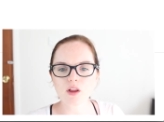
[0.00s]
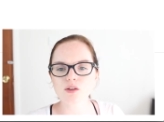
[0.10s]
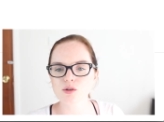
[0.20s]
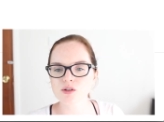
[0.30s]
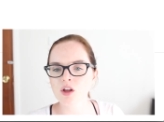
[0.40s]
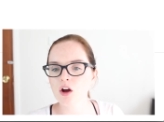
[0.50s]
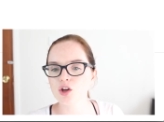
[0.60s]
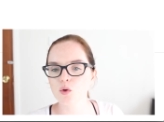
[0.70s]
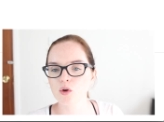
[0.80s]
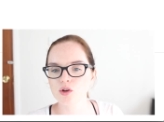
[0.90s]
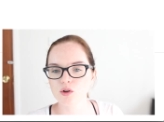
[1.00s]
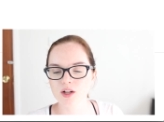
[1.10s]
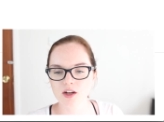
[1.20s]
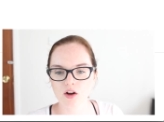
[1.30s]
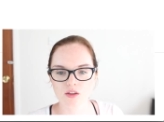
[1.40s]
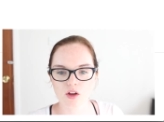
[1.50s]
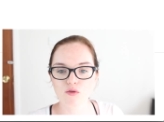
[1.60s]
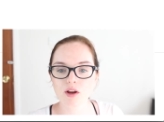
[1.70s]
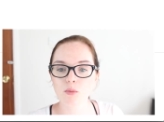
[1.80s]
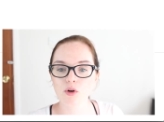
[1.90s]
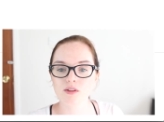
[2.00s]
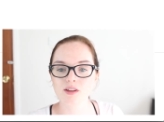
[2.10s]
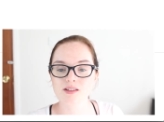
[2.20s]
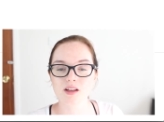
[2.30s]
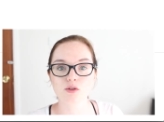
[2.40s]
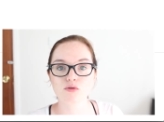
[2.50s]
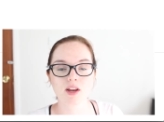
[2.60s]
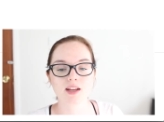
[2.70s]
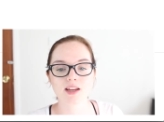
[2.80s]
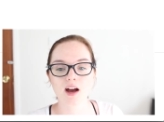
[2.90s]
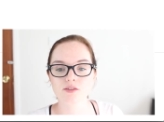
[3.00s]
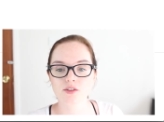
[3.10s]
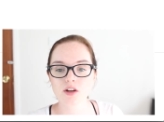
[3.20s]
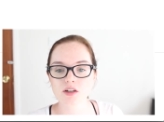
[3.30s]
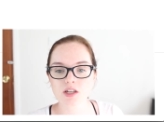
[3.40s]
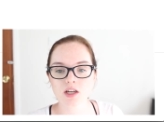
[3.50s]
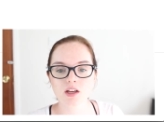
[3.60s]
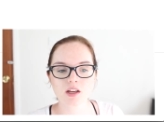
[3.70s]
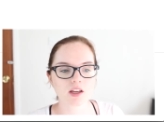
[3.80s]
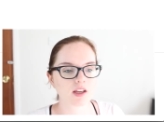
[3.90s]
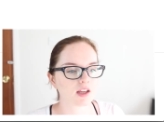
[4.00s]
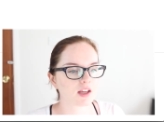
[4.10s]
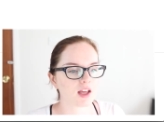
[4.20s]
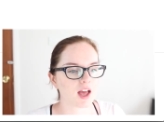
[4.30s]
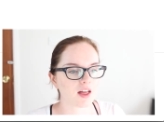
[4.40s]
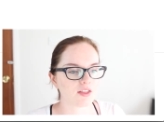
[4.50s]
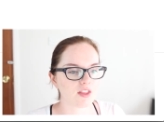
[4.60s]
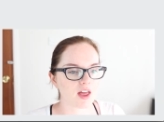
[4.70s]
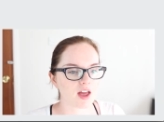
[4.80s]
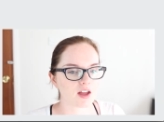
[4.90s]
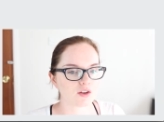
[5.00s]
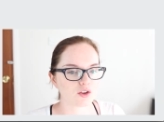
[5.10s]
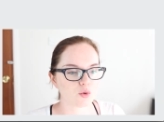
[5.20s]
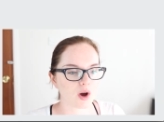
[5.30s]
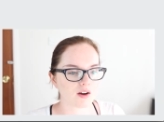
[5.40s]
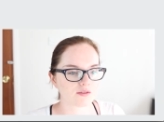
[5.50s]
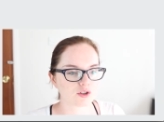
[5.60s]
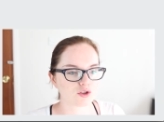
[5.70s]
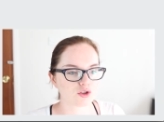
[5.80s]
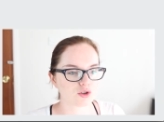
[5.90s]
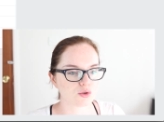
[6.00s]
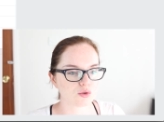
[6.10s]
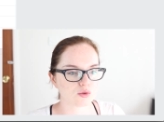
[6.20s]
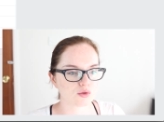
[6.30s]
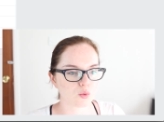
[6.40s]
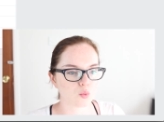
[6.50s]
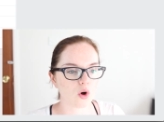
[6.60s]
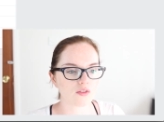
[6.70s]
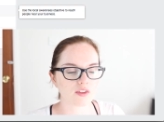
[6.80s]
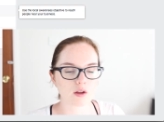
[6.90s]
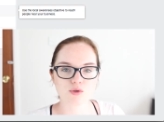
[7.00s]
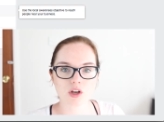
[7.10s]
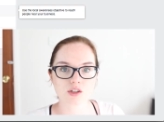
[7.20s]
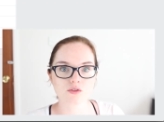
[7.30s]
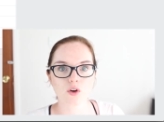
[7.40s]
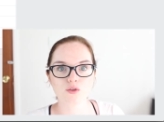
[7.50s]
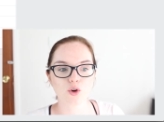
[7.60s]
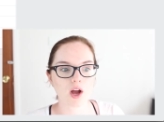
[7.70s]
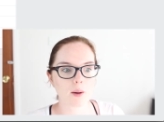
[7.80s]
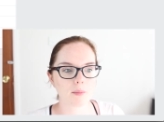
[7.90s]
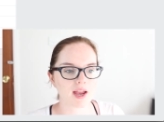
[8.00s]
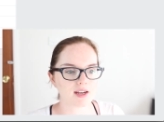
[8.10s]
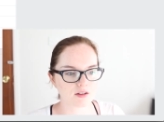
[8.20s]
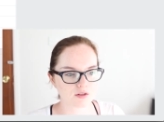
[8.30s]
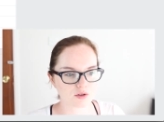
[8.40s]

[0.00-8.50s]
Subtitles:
So to start a new one, you click on the green button that says create advert, and then you have to choose what the objective of your campaign is.